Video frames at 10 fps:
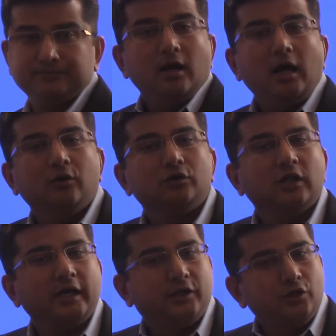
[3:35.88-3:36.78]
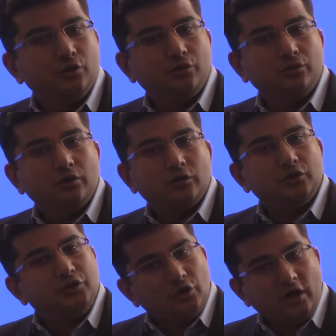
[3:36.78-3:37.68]
I would like you
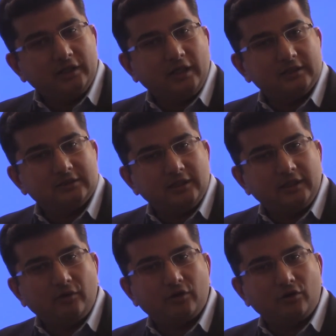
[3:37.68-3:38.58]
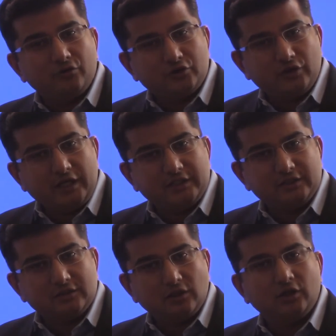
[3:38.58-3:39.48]
to join us in our
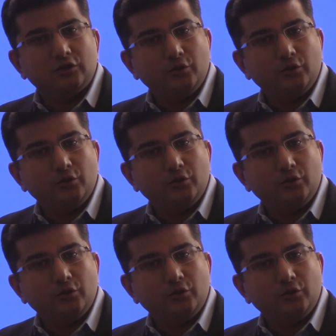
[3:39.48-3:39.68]
conversations on